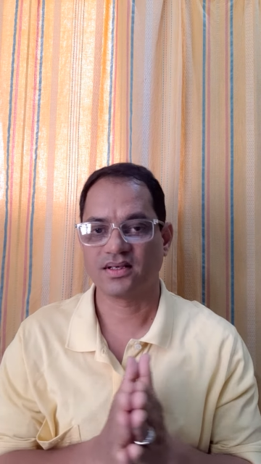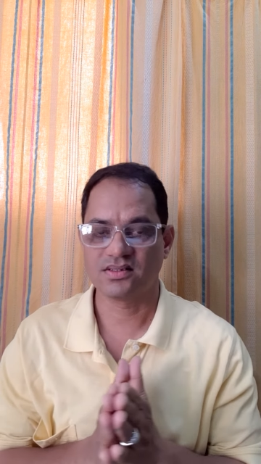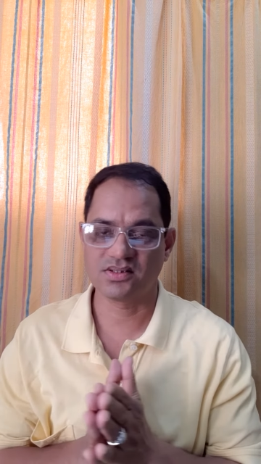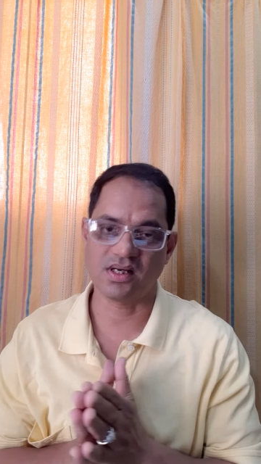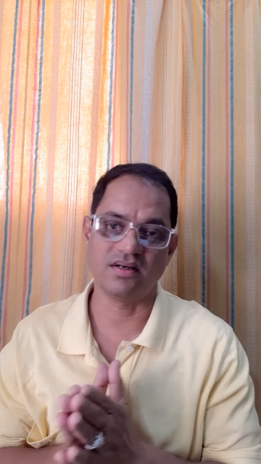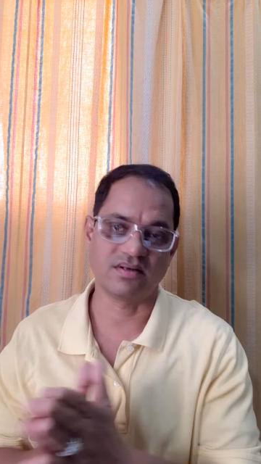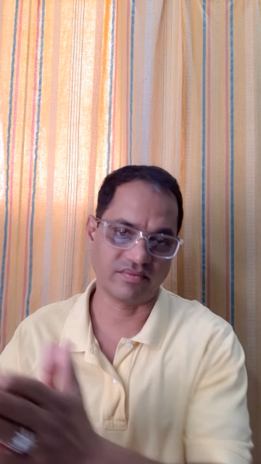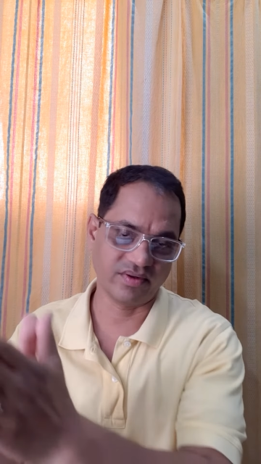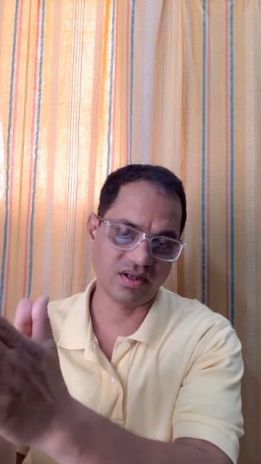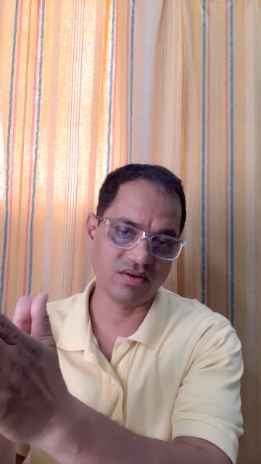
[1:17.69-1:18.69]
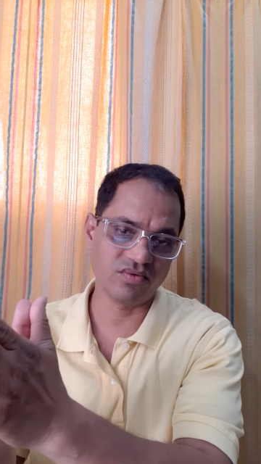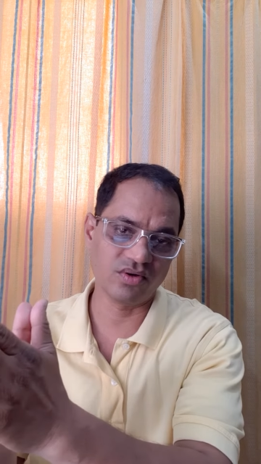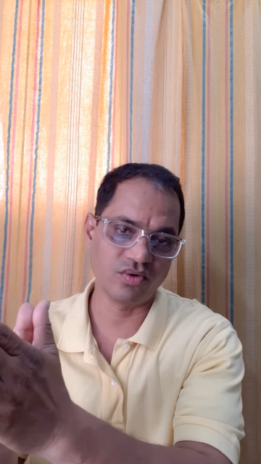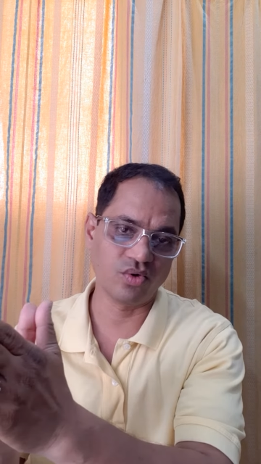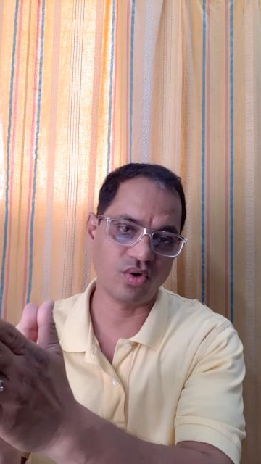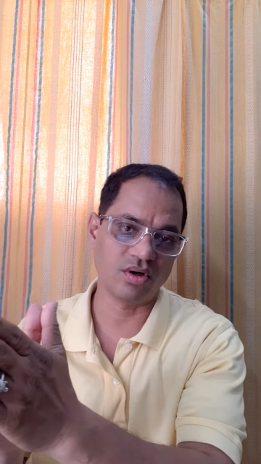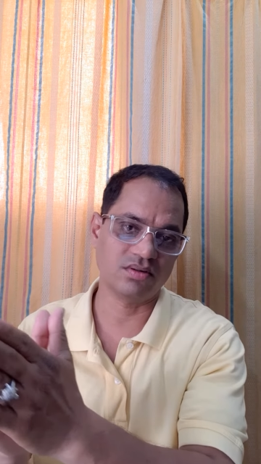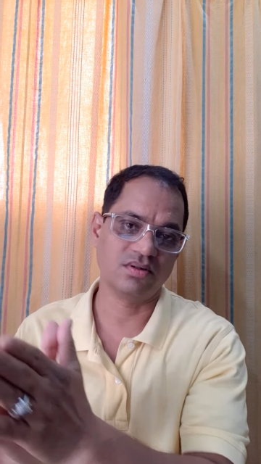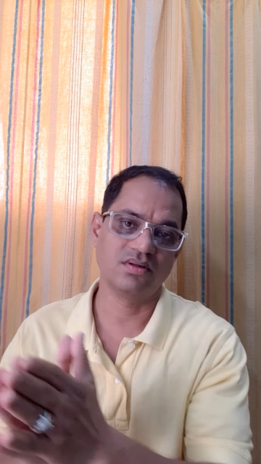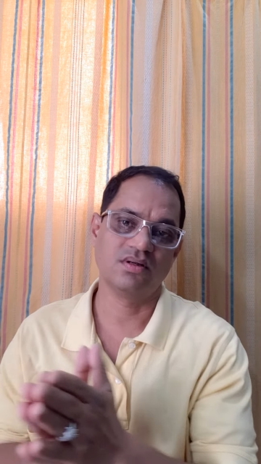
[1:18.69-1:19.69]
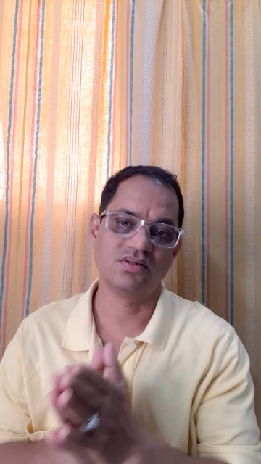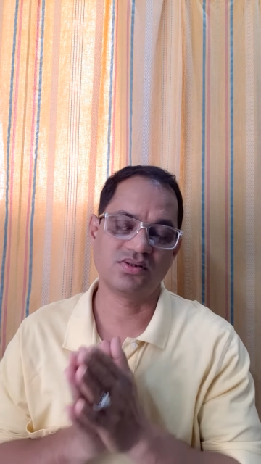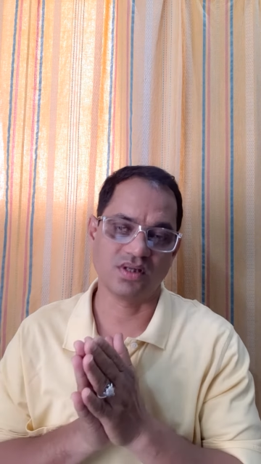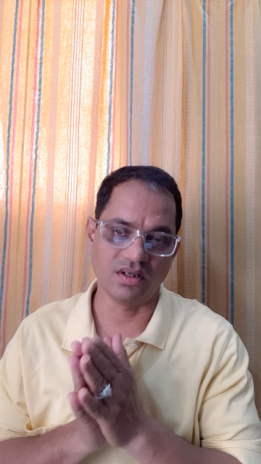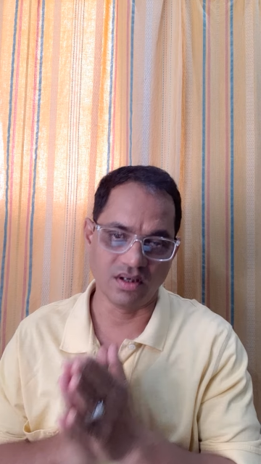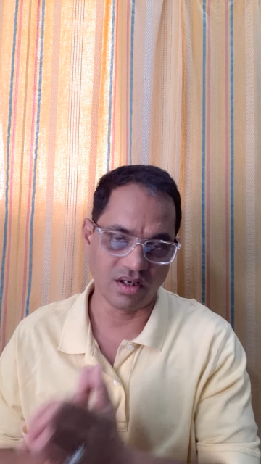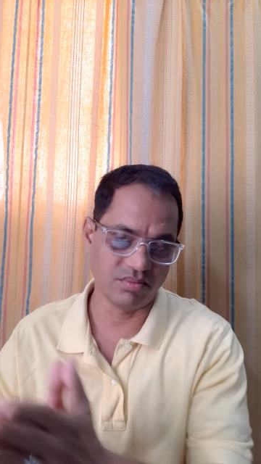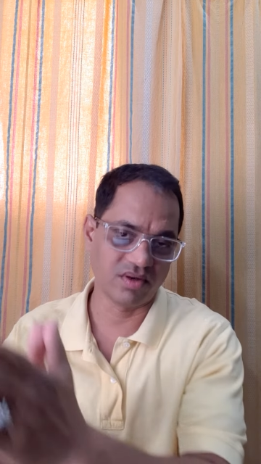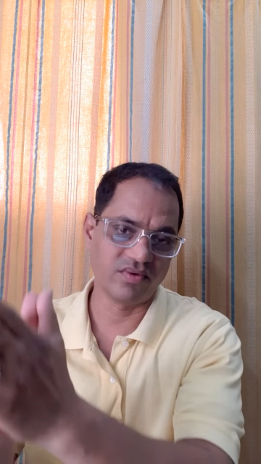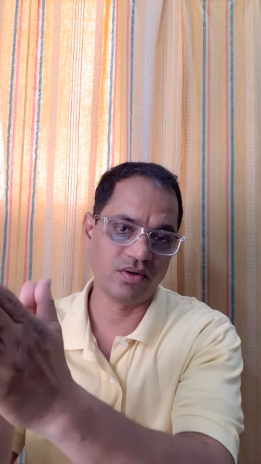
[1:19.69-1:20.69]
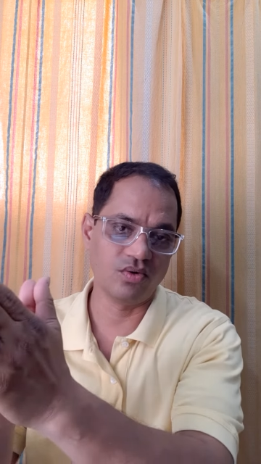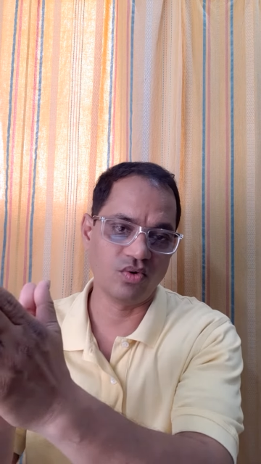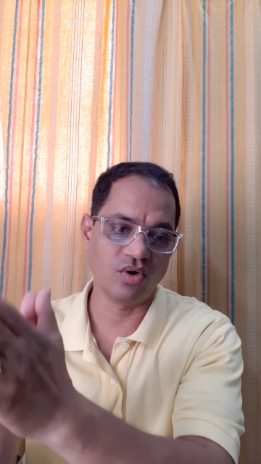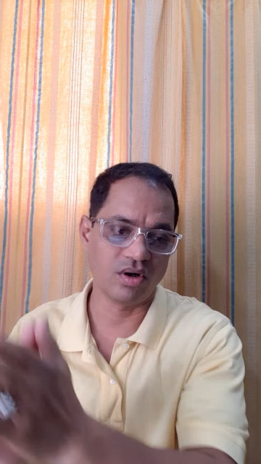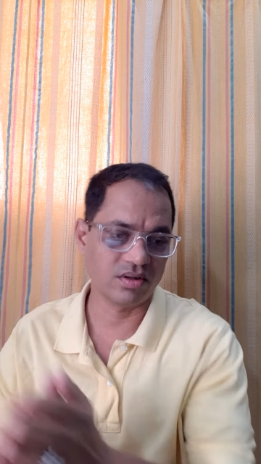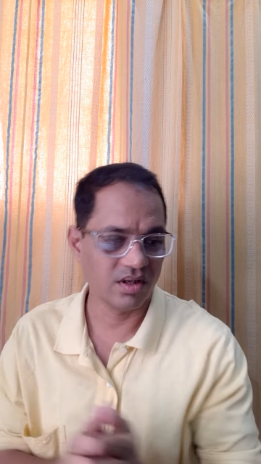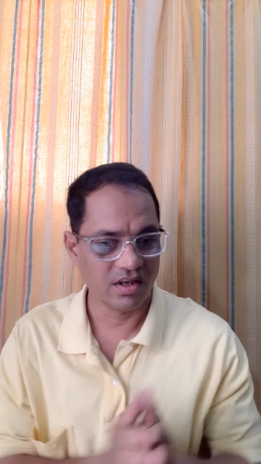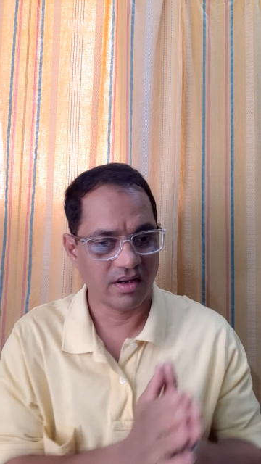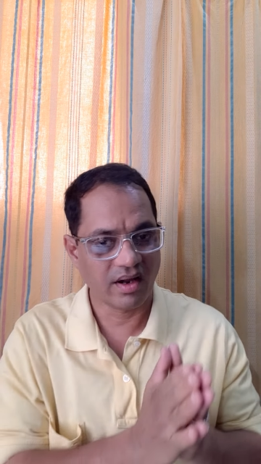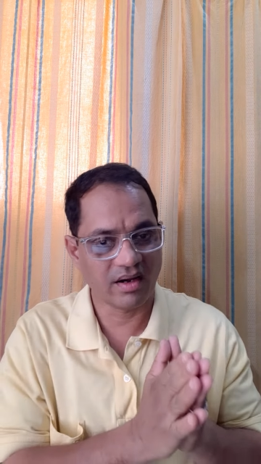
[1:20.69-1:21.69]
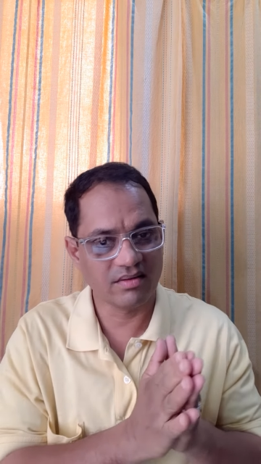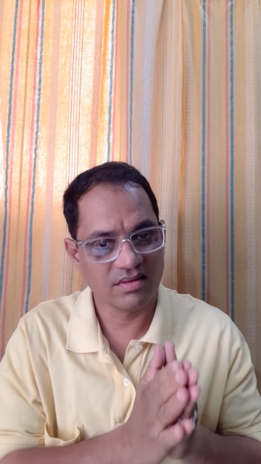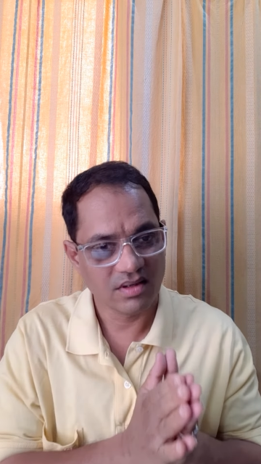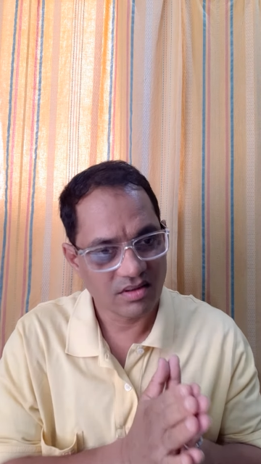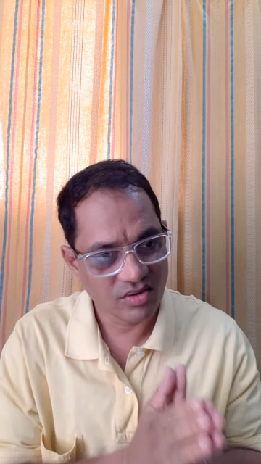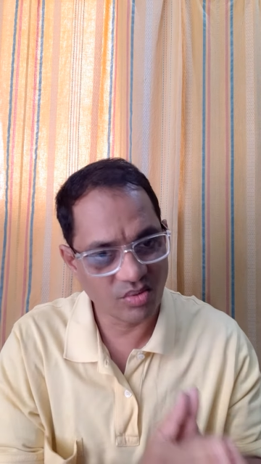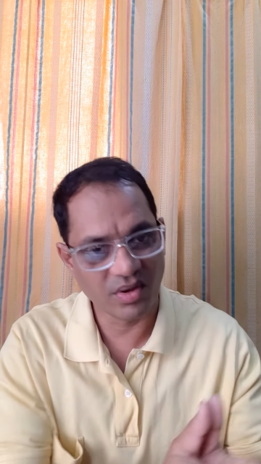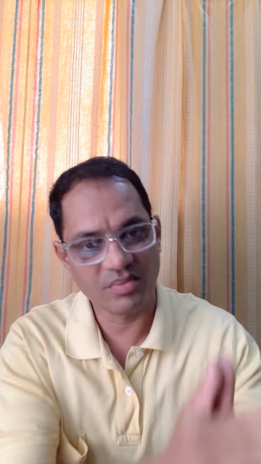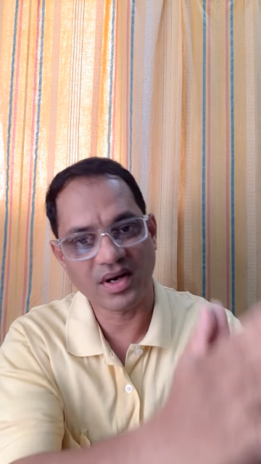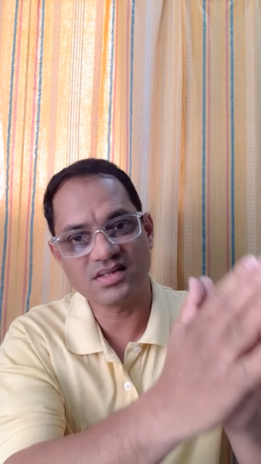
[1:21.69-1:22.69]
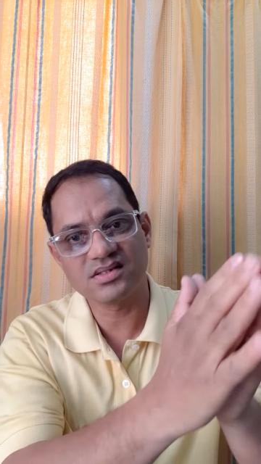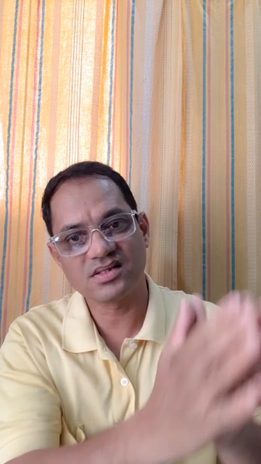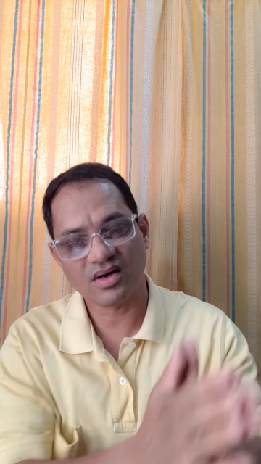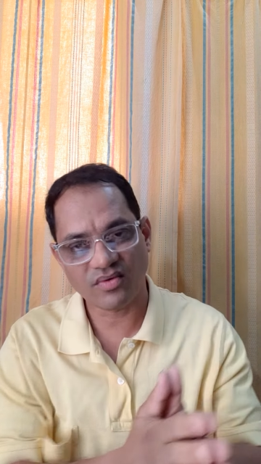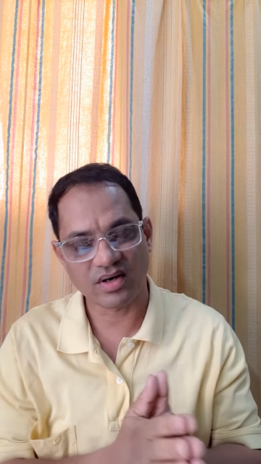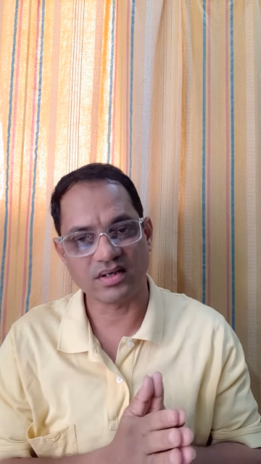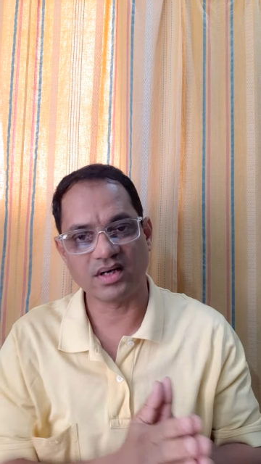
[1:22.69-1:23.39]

Child trafficking will go on, child labor will go on, and Nobel Prize is awarded.